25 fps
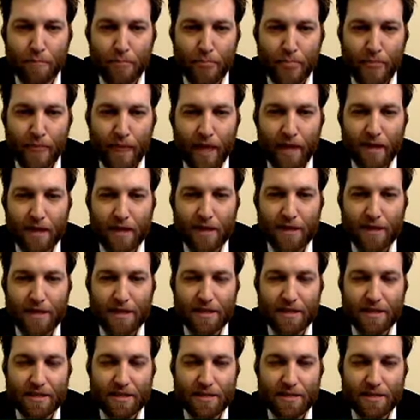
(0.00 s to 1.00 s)

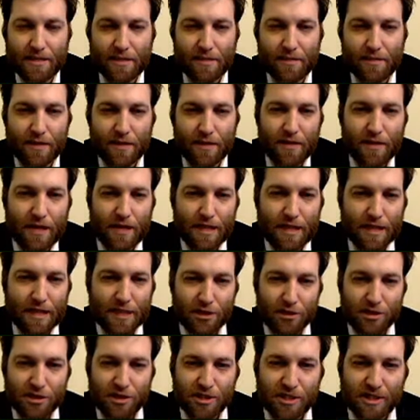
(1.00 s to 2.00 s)
the very
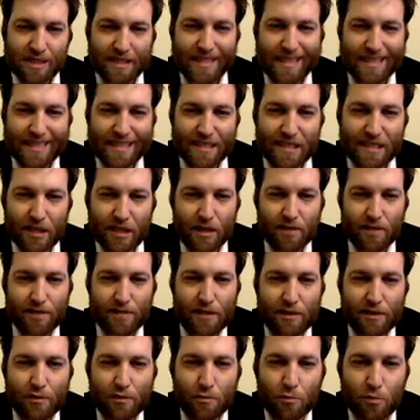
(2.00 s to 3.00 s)
initial seeds of
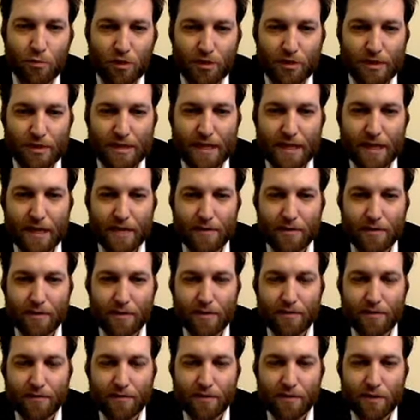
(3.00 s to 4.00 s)
it were
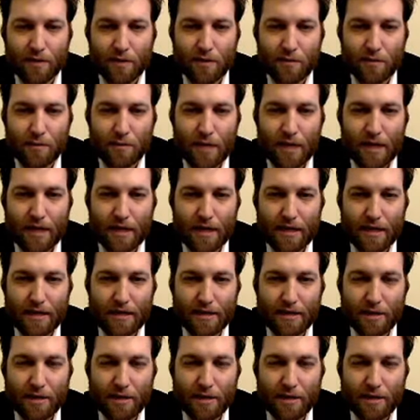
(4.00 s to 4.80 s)
downloaded from a